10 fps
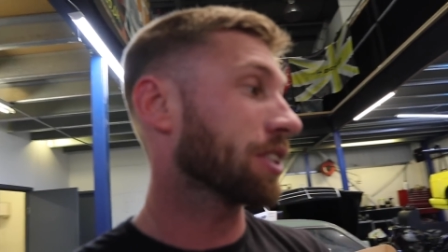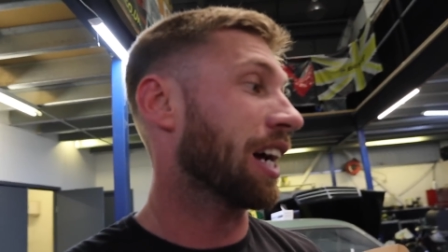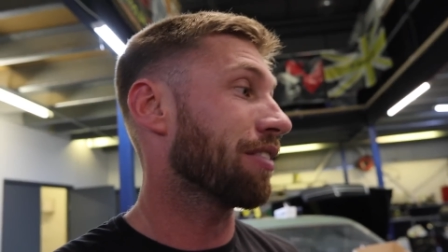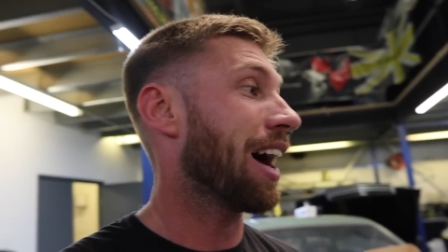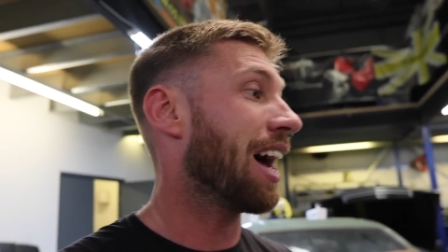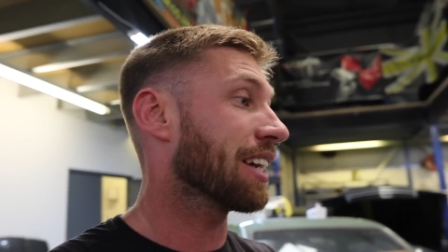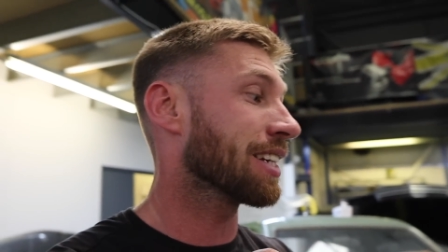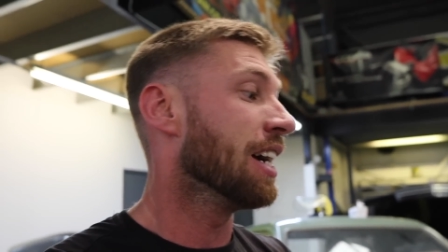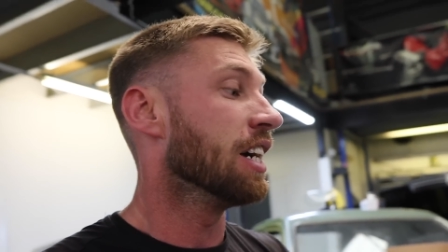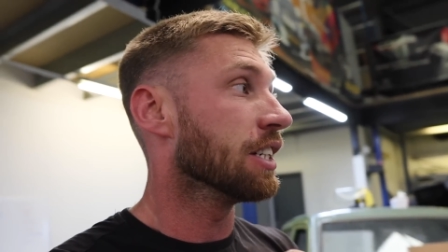which I've had
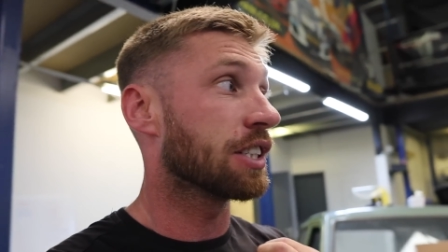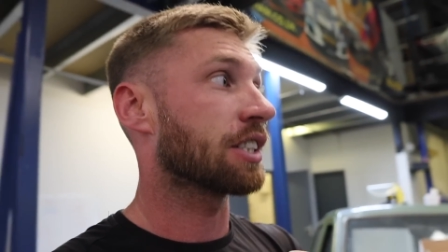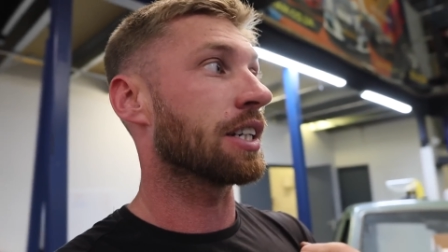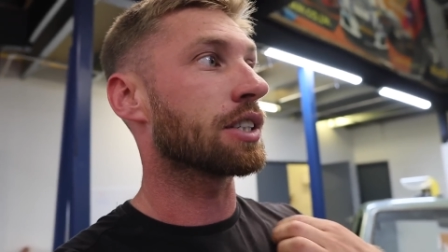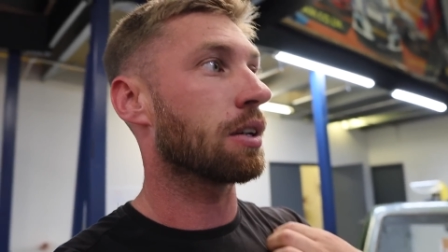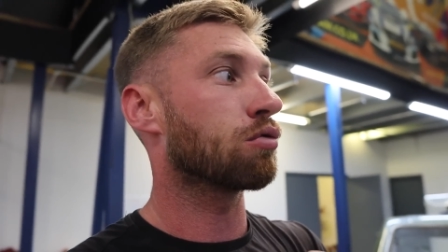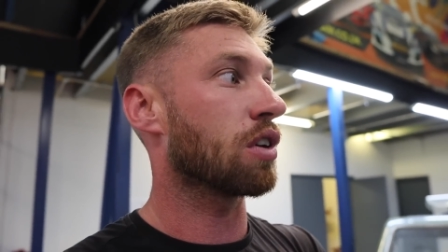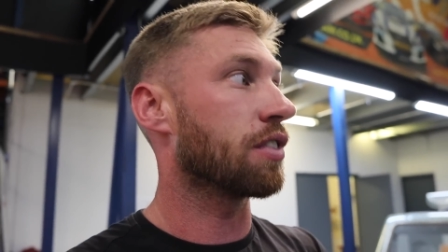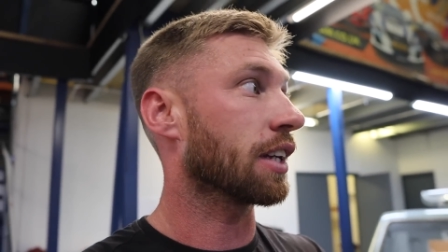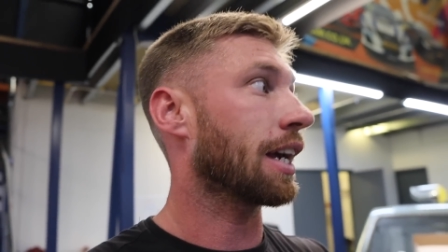since I've
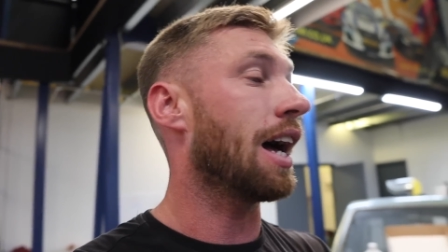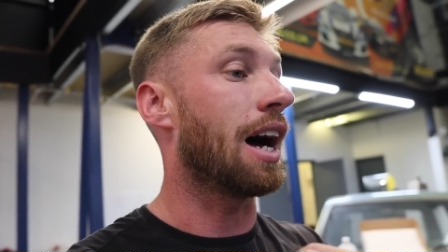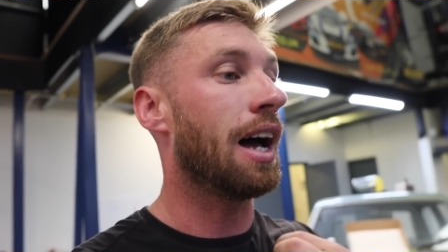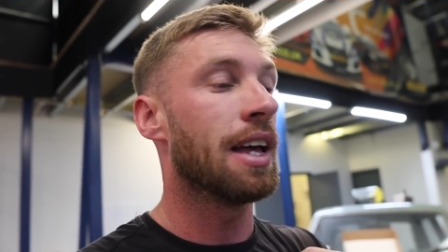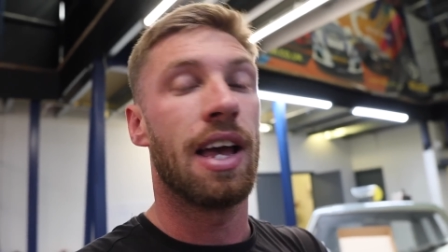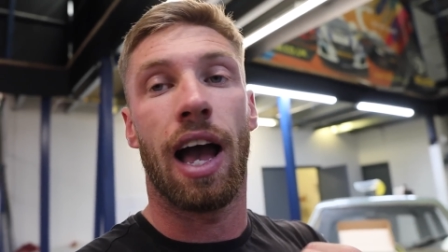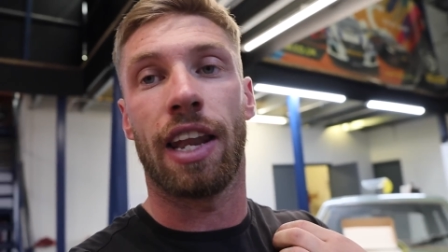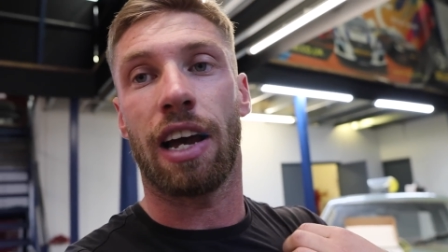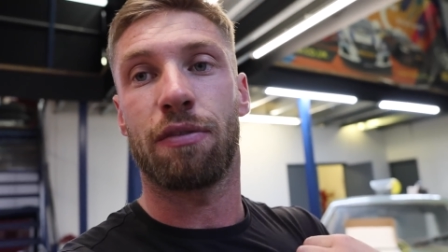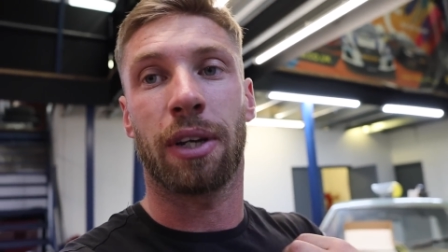driven the car,
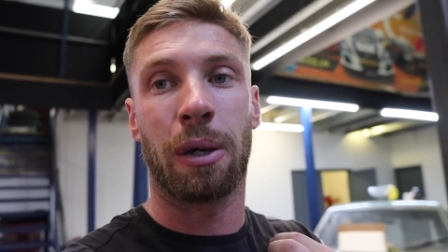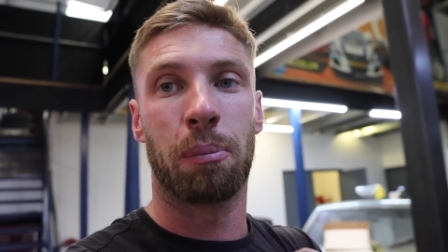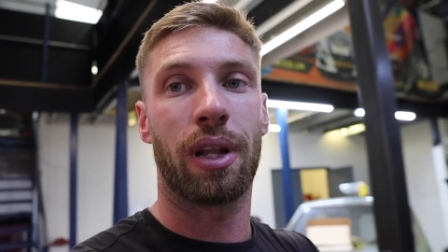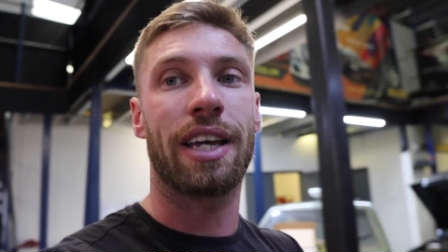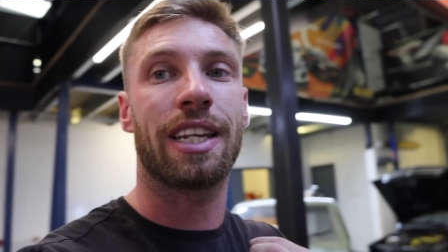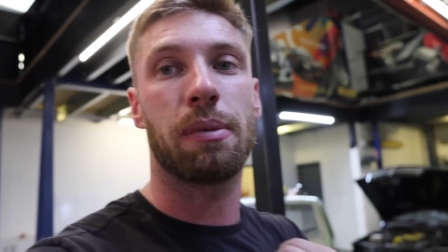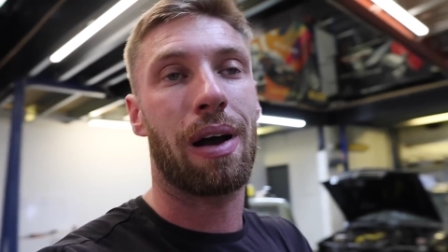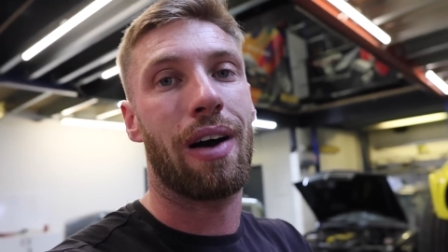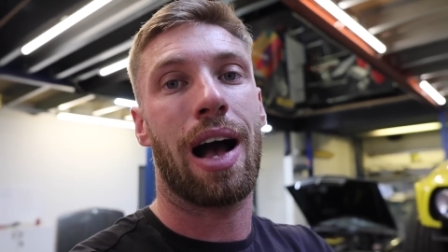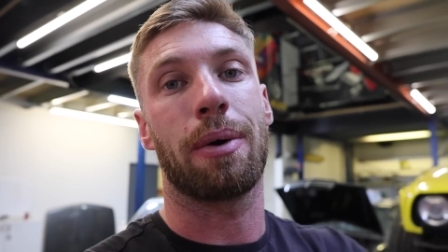and I've been complaining
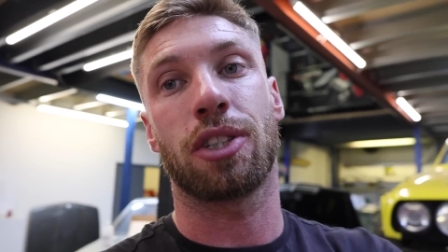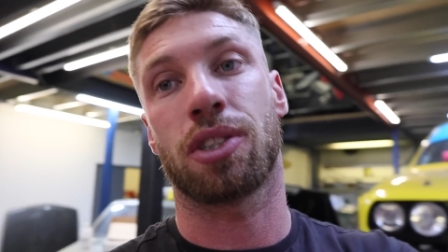about how it